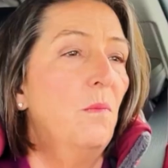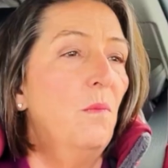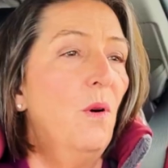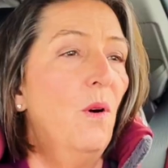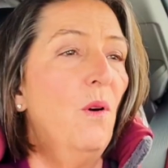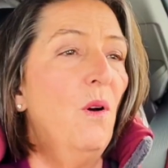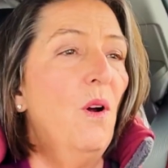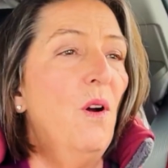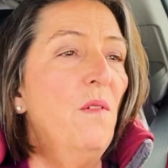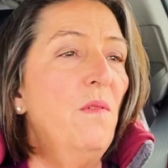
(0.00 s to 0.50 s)

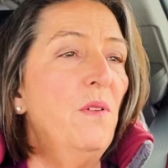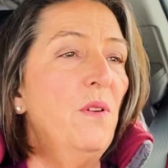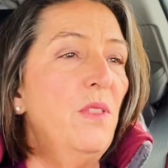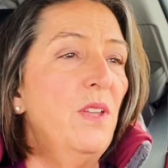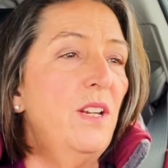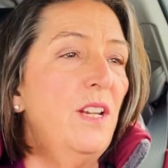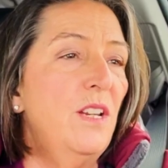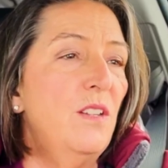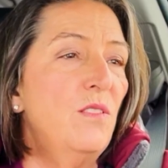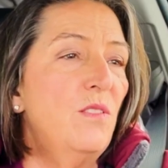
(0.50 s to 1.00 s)
Moreover,
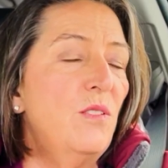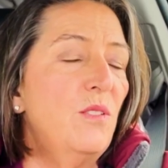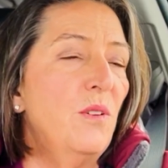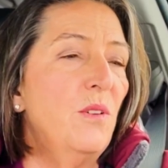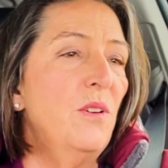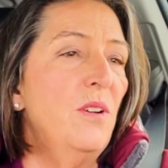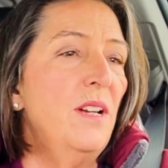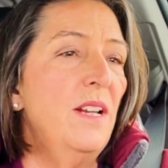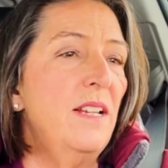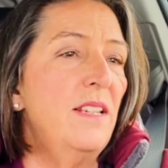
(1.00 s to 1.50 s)
the
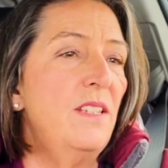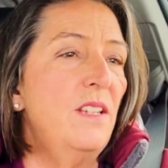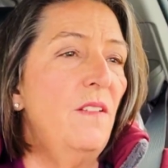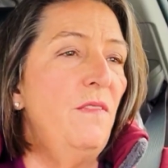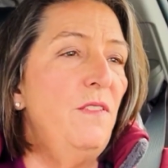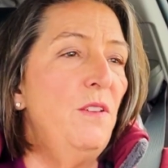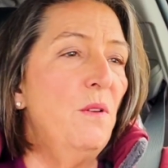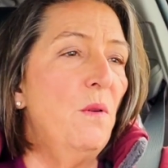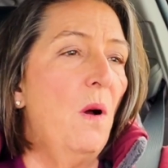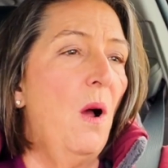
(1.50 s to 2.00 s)
concern is
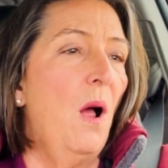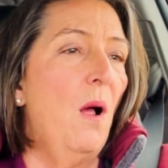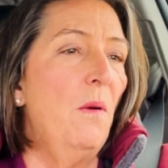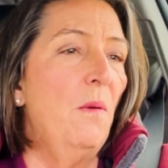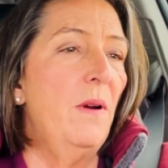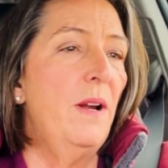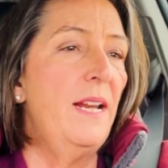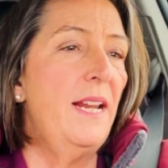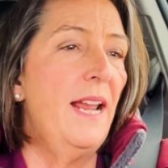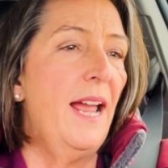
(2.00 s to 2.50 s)
if you
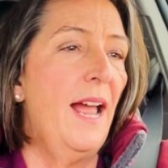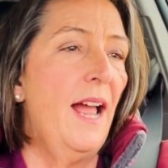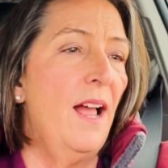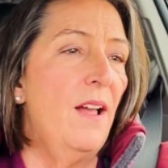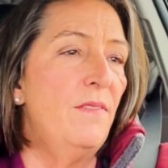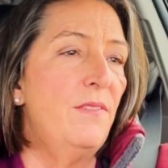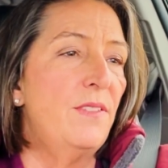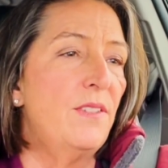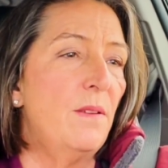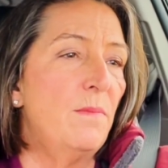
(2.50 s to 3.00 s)
already
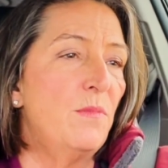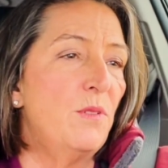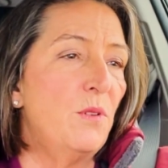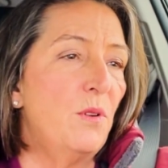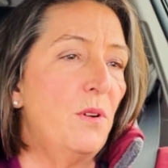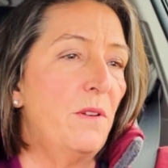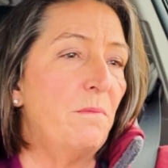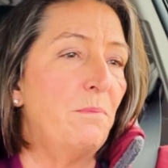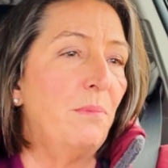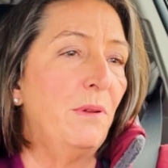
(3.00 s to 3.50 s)
have some
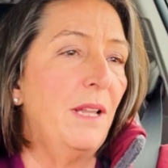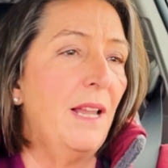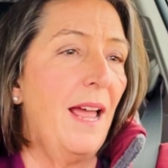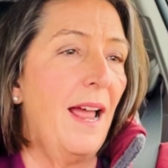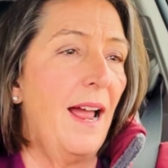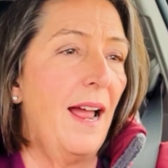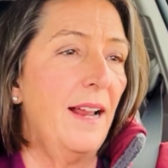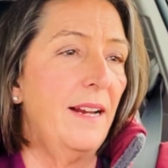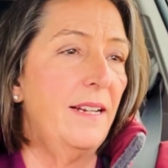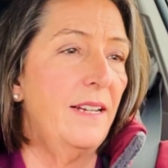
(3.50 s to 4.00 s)
sort of
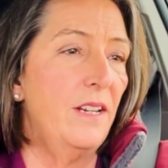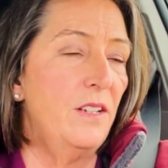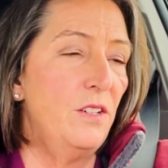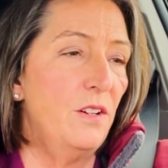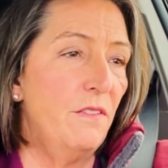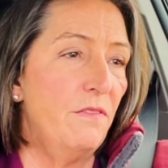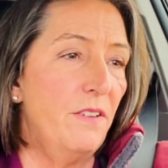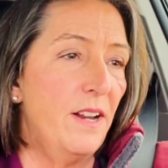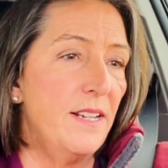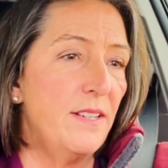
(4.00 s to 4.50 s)
plaque in
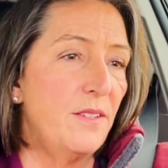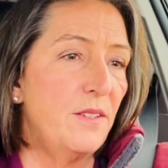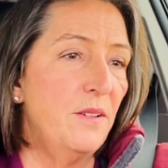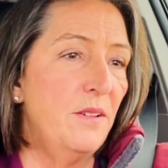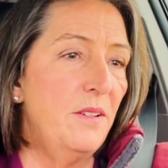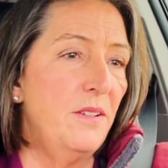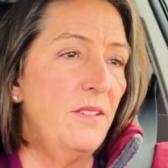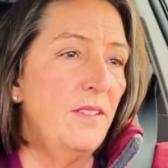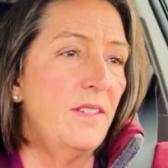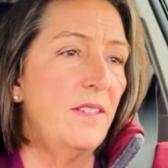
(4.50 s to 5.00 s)
your
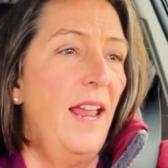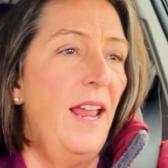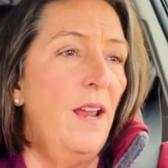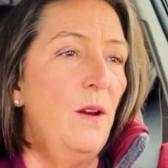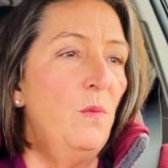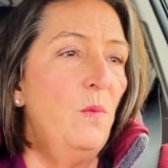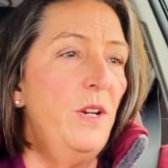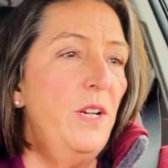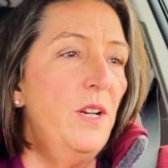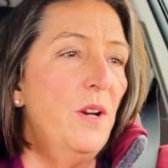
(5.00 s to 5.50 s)
vessels,
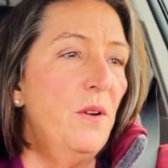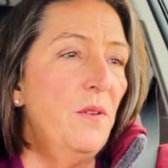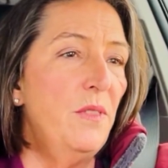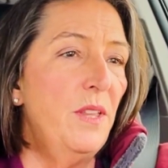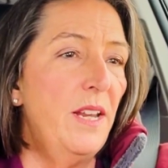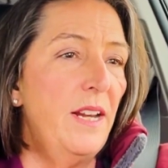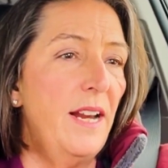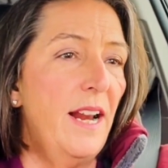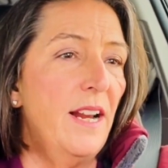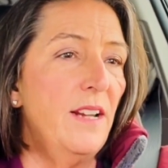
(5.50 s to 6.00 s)
and we know
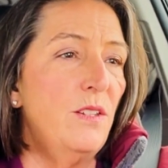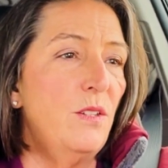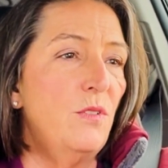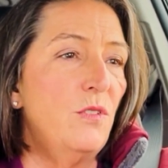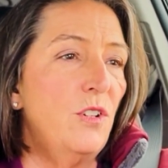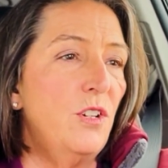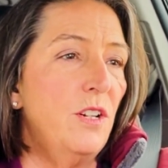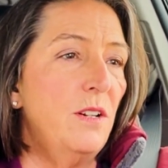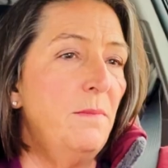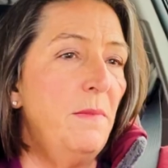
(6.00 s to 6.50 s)
that
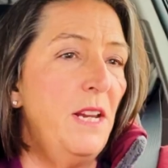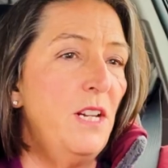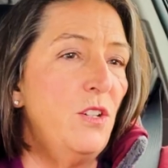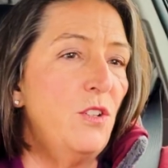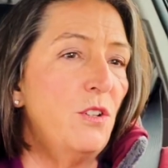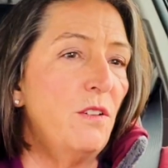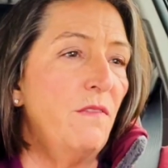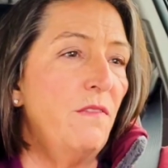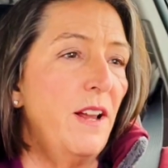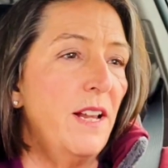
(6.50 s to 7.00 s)
estrogen
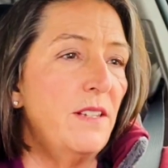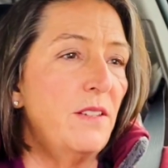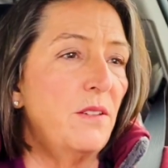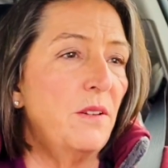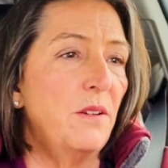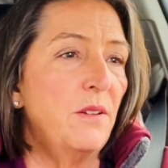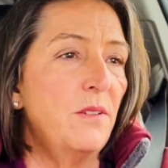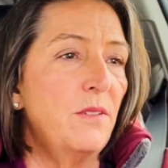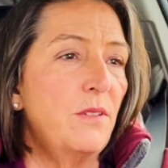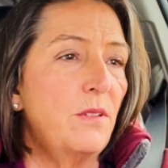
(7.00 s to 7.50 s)
makes your
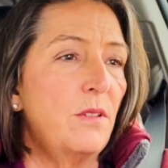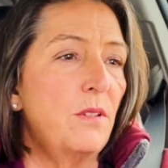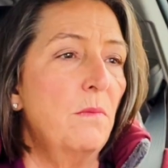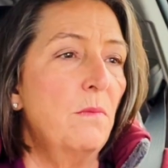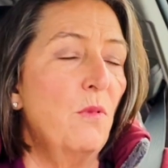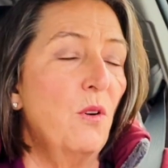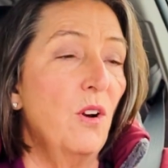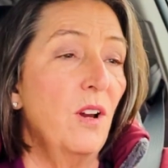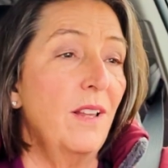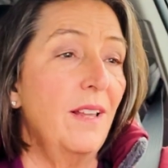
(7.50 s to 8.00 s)
vessels
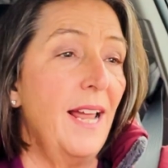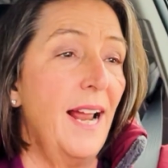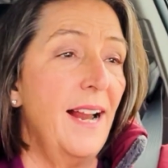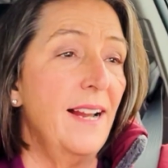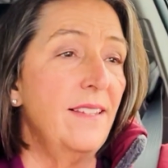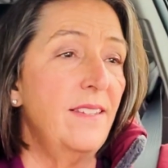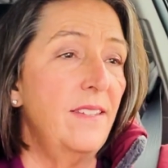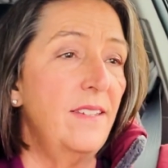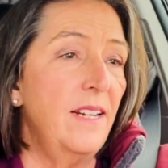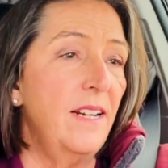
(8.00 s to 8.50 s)
more more
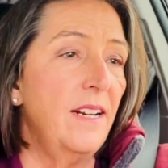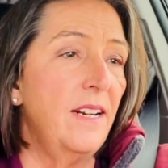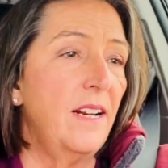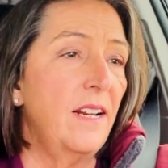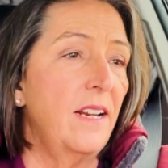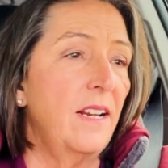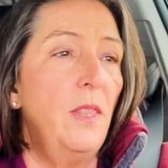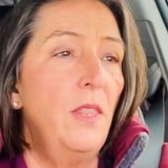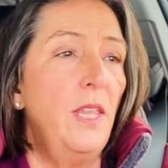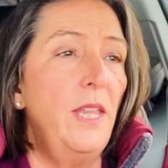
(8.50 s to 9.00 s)

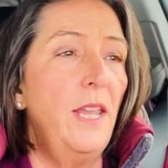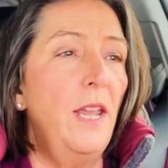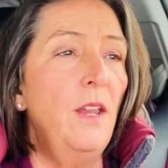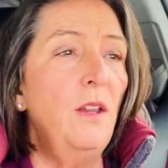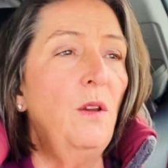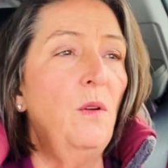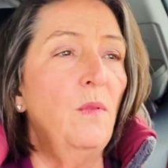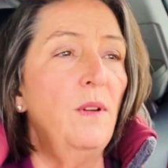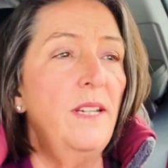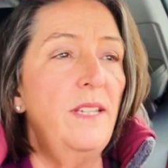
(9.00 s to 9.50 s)
elastic, the
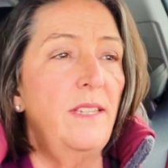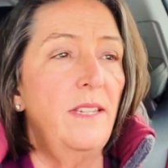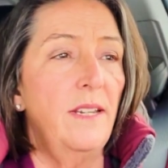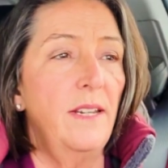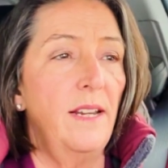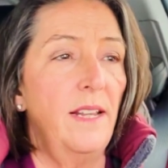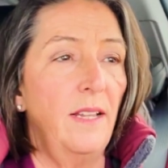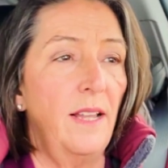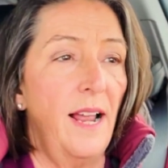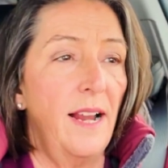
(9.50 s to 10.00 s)
increase
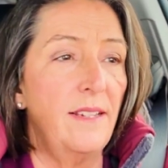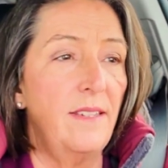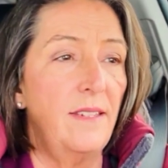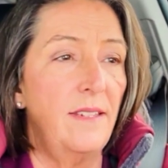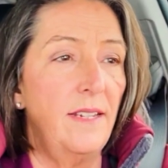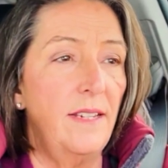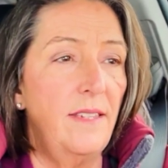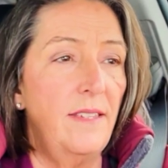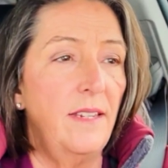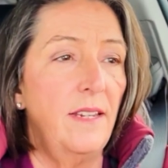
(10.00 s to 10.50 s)
in
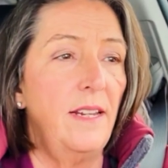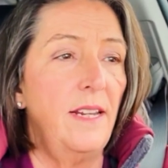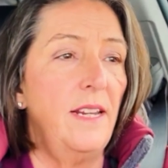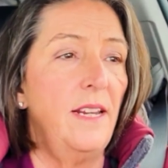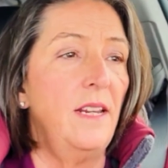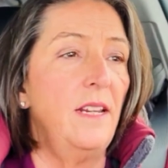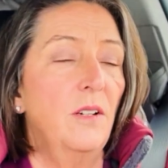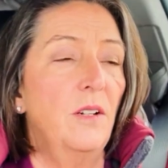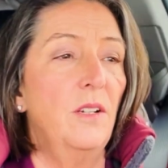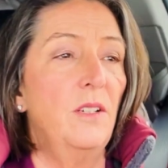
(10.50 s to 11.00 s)

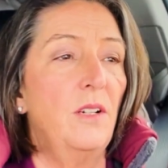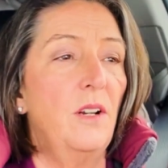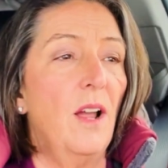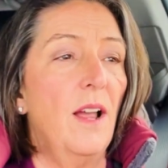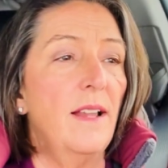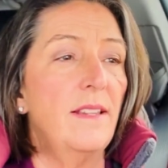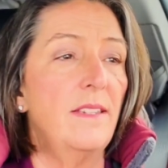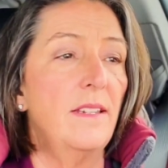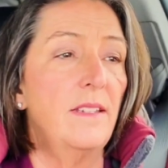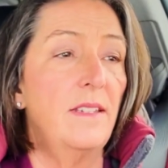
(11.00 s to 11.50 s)
elasticity could
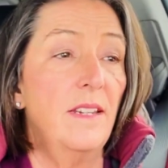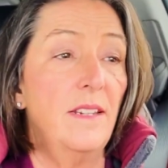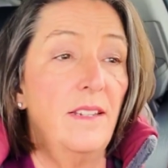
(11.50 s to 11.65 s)
cause it to